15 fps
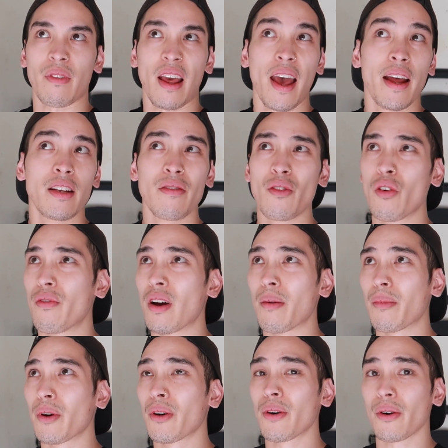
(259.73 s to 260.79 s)
end of
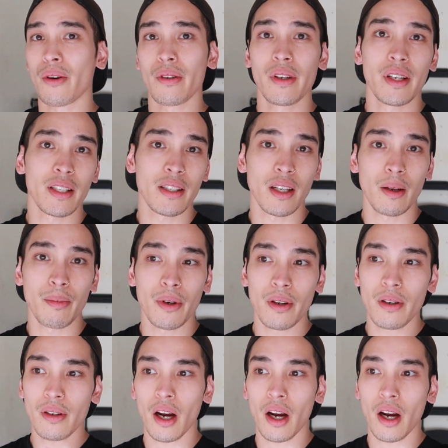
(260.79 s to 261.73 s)
November, early December,